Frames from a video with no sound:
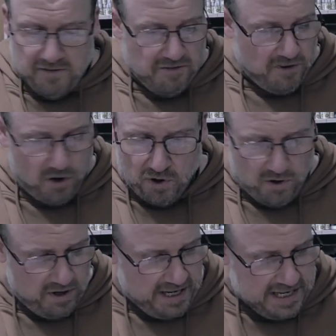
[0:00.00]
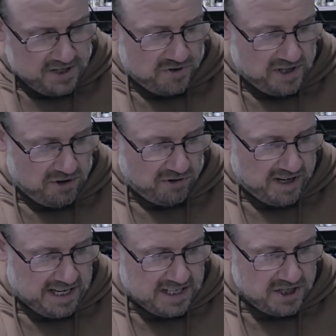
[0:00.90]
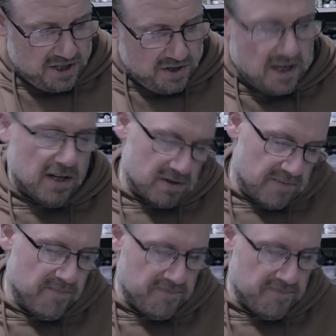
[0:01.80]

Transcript: four, entry three, two, oh.